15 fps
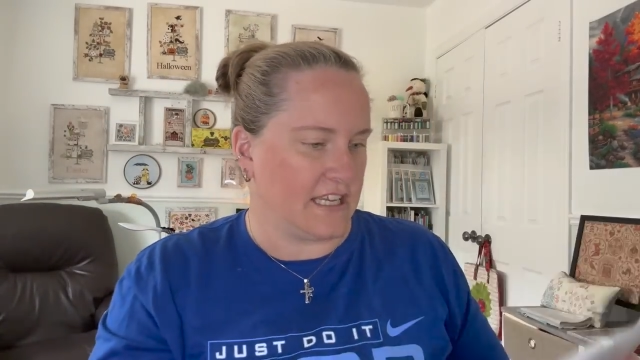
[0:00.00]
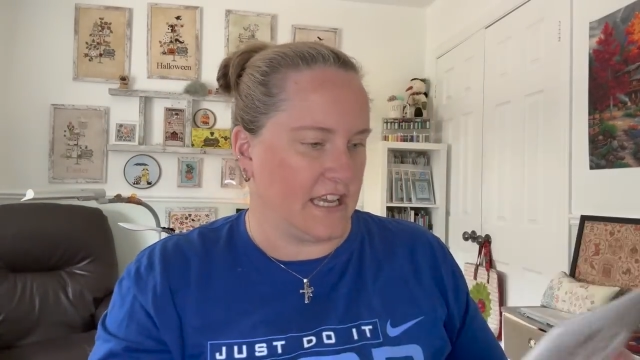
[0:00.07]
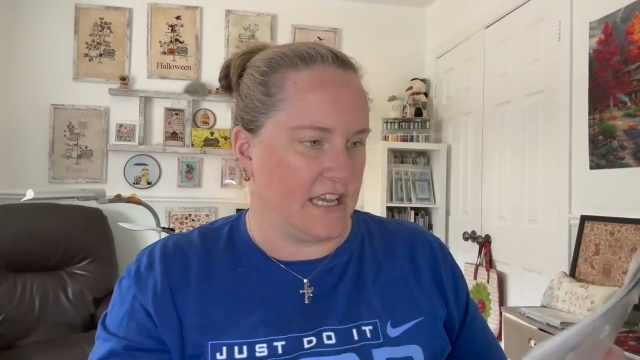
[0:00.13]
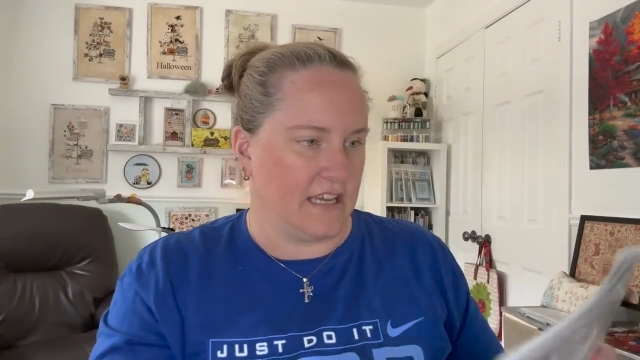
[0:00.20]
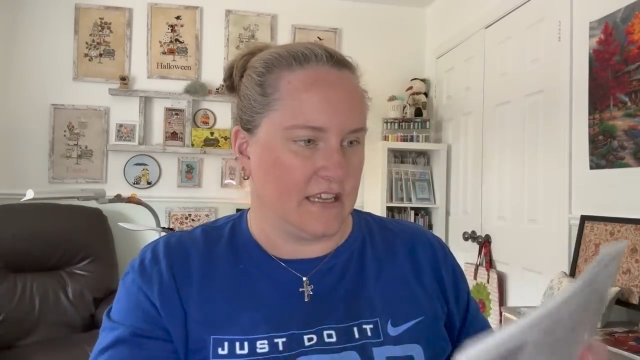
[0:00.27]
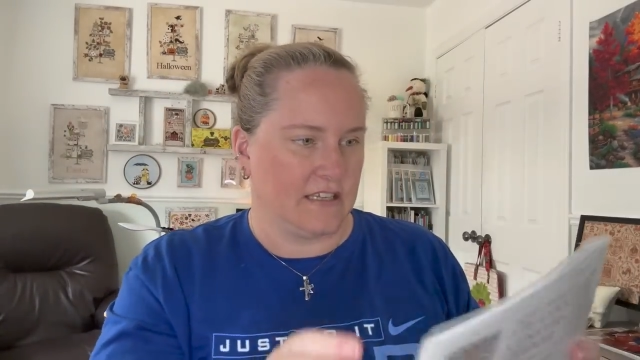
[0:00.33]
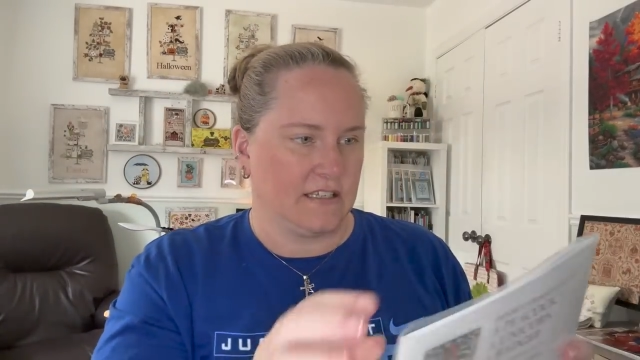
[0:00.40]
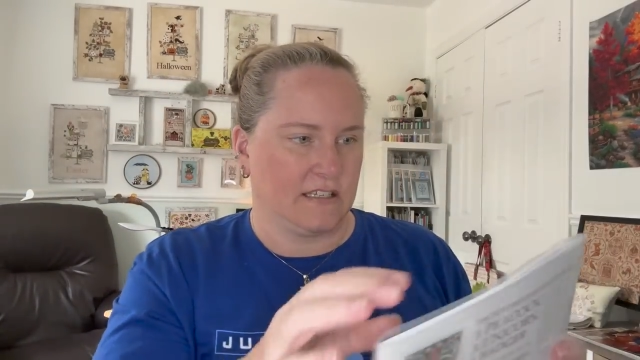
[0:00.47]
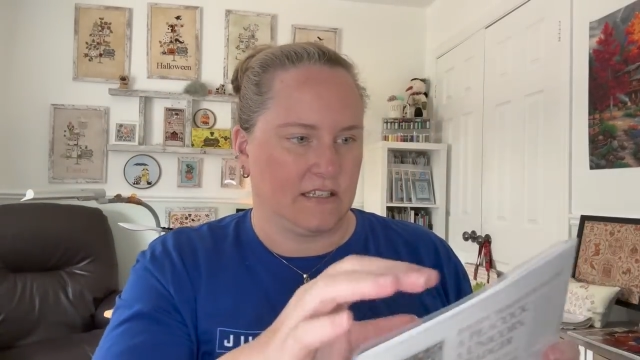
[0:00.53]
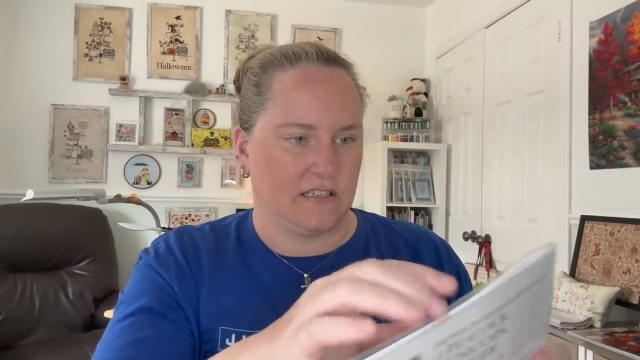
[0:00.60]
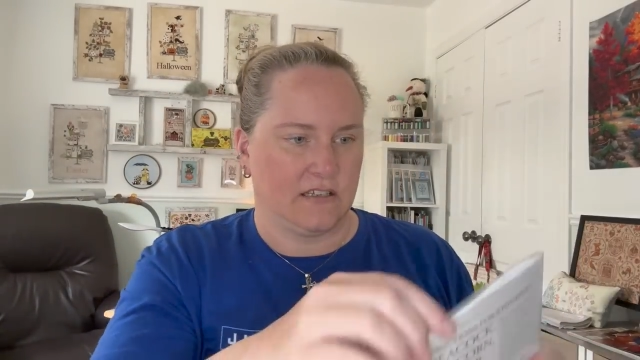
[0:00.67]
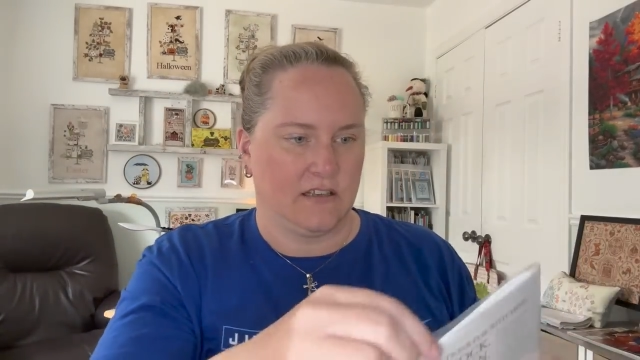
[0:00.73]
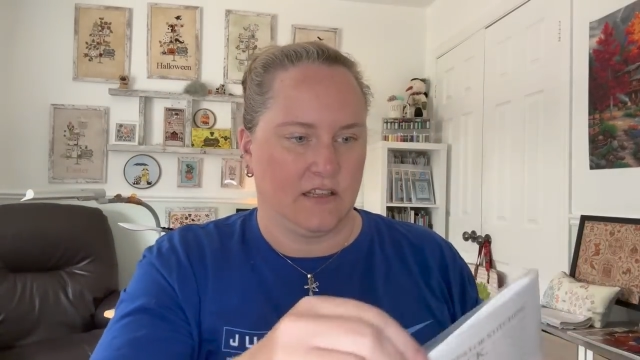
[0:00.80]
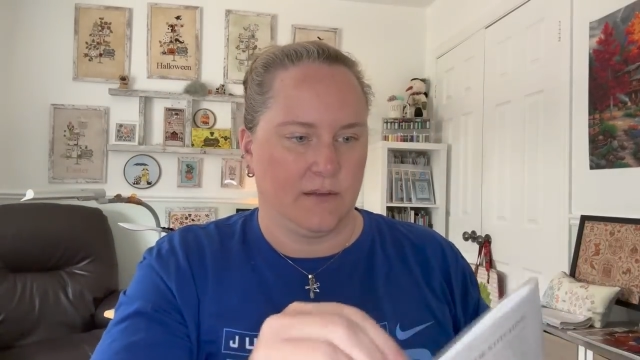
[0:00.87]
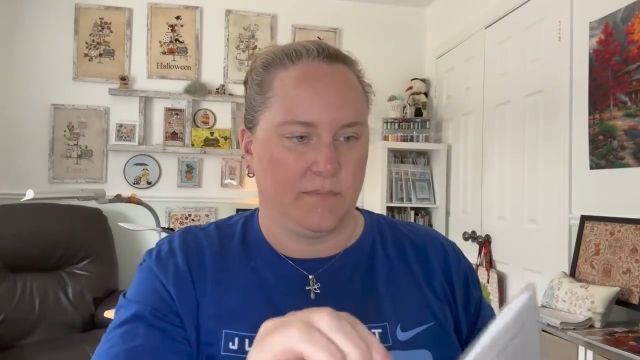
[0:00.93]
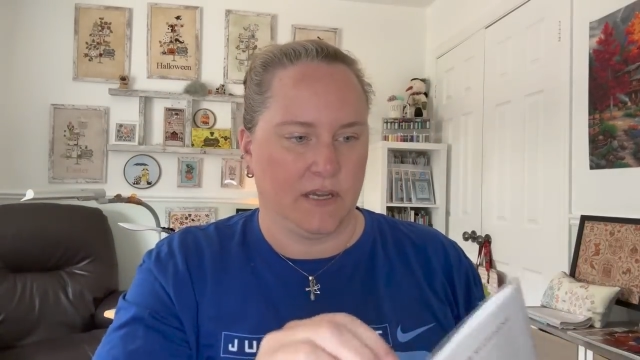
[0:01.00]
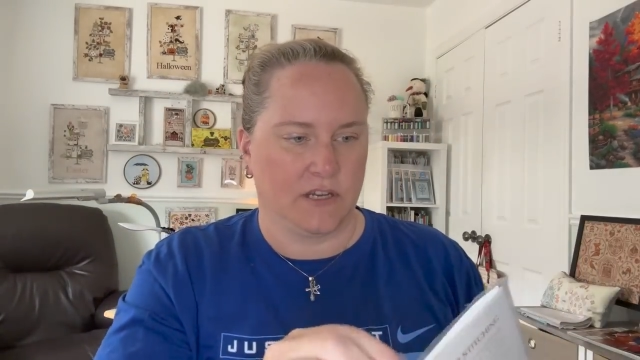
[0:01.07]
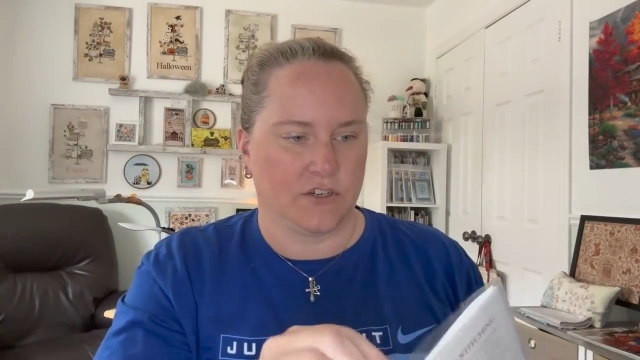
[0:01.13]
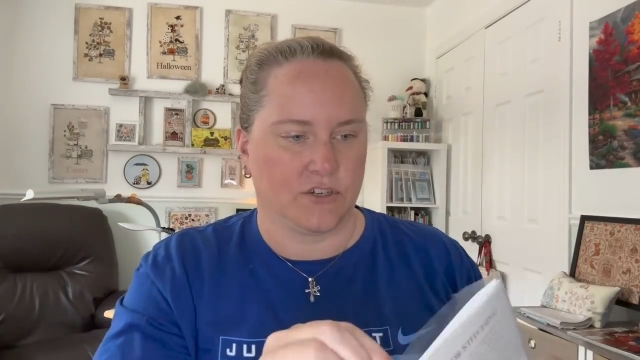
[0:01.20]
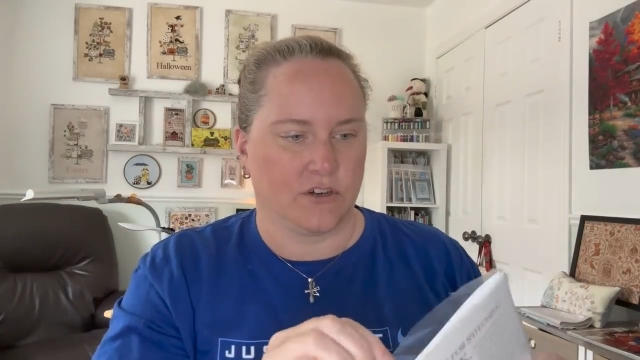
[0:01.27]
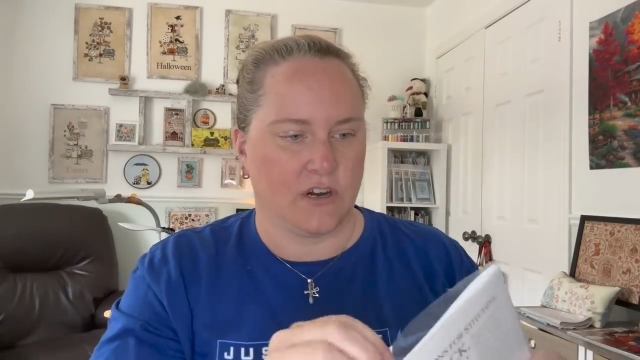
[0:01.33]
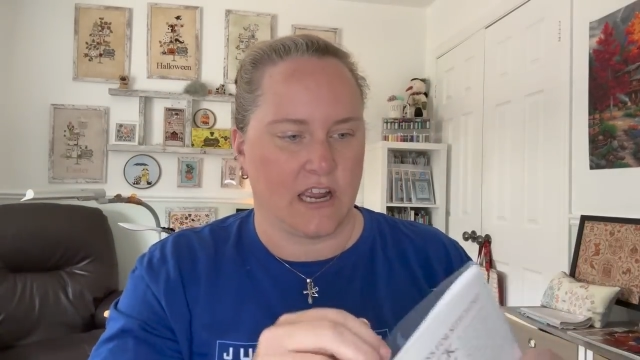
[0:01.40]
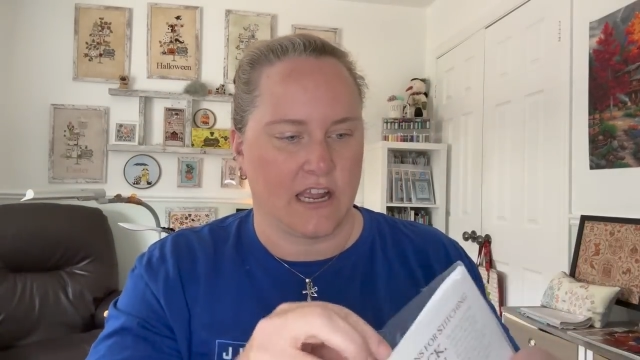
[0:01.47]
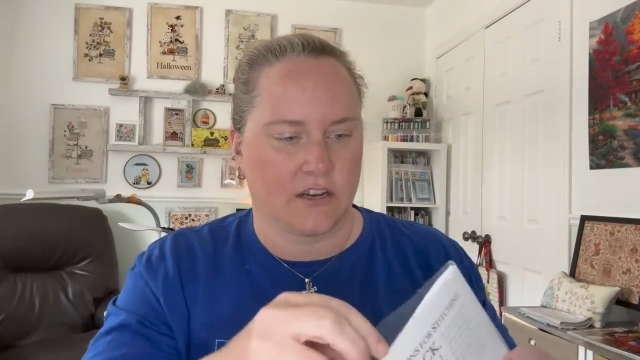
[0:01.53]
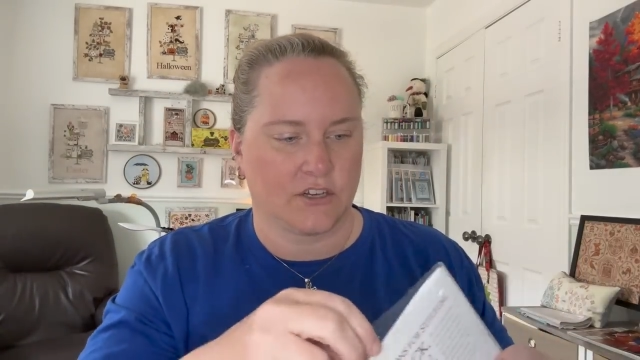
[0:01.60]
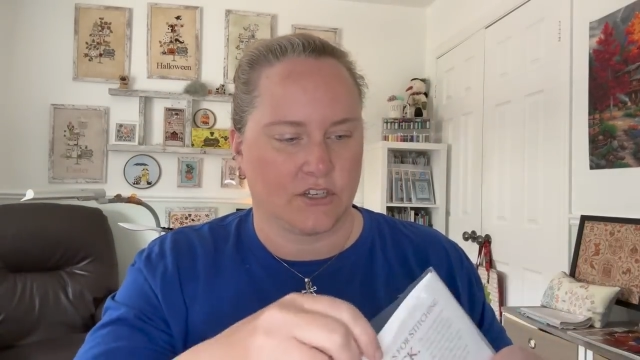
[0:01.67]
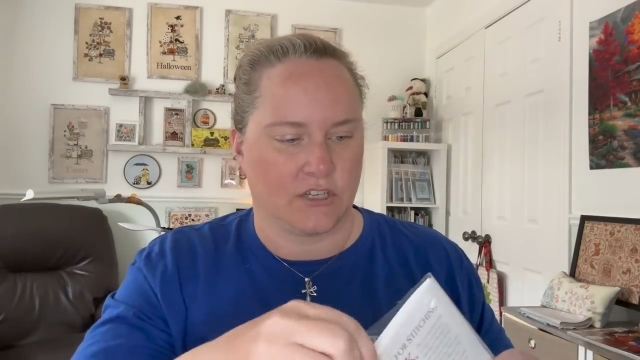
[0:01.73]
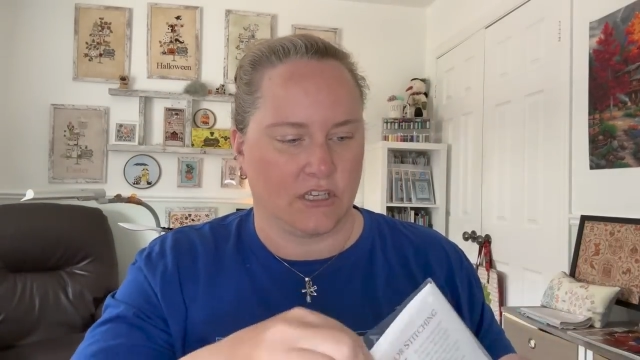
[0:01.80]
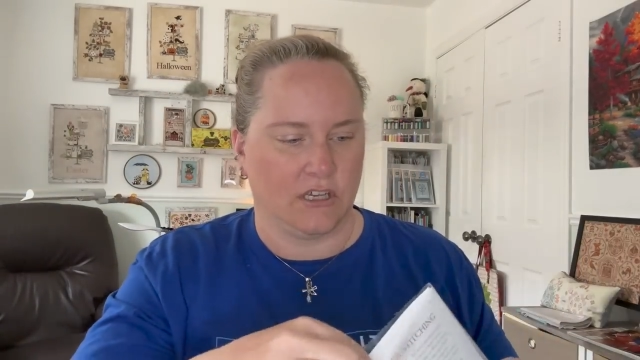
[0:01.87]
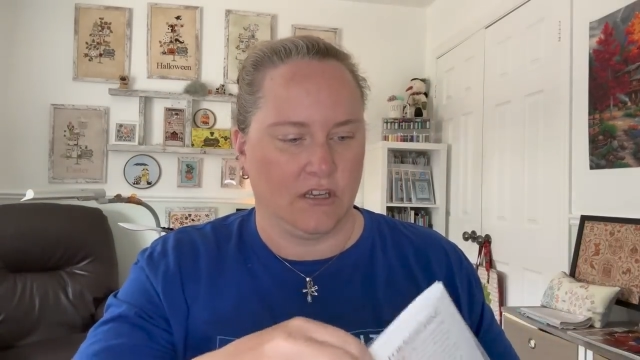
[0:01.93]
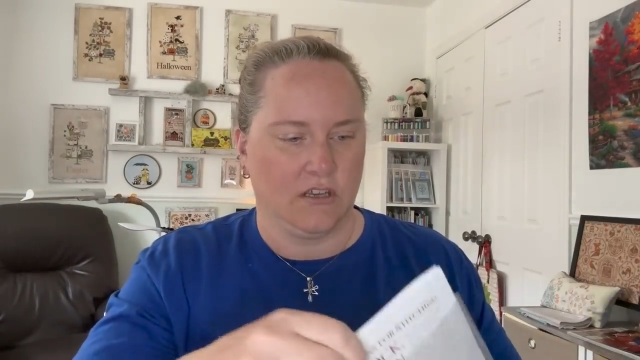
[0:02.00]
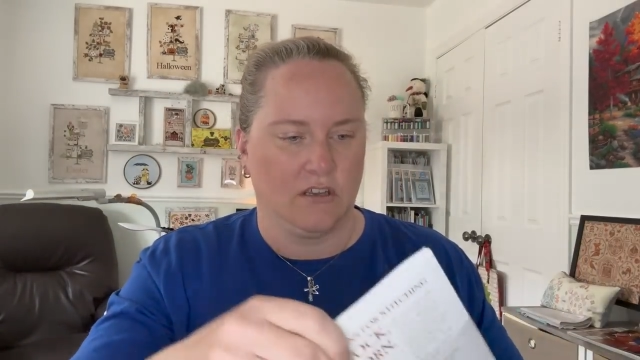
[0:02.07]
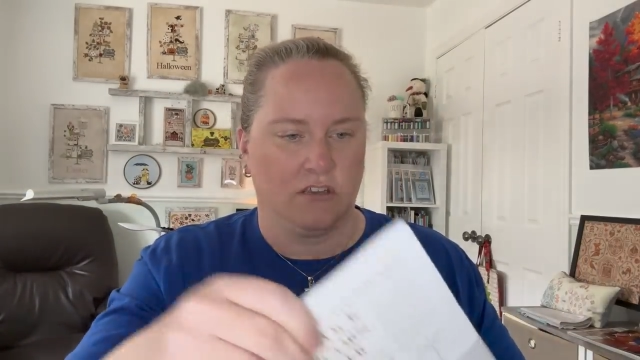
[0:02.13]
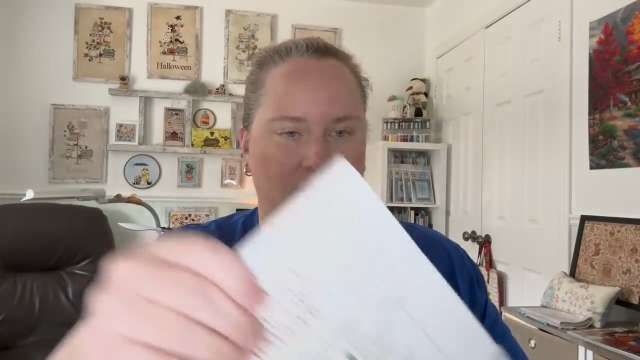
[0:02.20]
is the picture, actually,